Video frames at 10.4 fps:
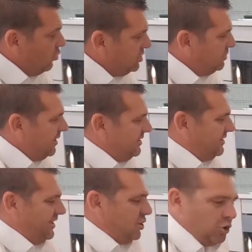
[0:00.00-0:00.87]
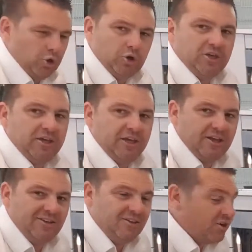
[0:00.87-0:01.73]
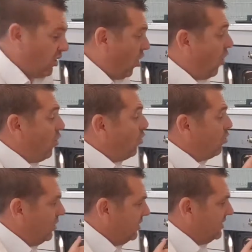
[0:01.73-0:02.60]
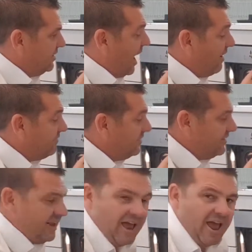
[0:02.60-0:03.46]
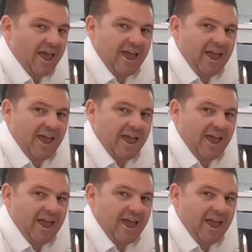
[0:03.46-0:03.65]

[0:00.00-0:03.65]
which means that you're cooking your whole oven